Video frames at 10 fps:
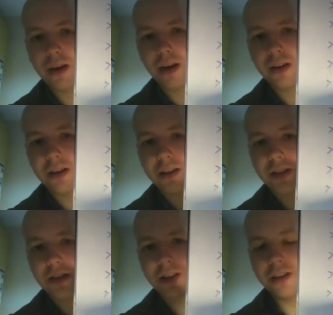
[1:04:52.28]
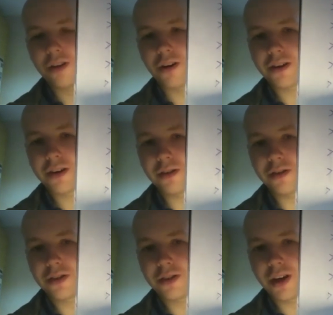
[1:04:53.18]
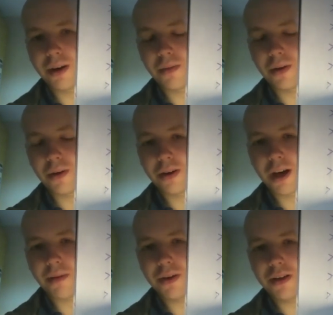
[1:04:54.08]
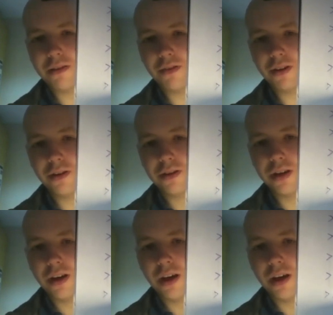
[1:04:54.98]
These articles can be difficult.